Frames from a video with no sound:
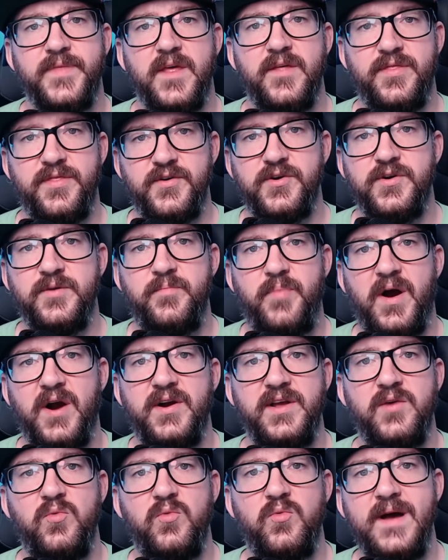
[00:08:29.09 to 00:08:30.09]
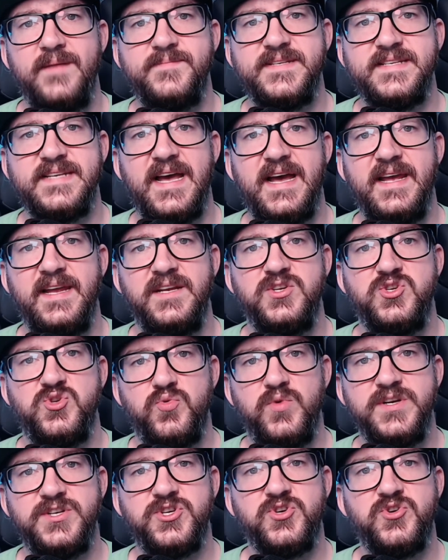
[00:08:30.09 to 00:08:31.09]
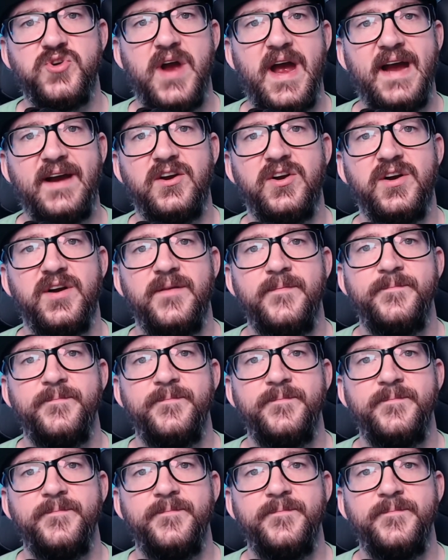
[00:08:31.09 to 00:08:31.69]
third-party website, Twitch Tracker,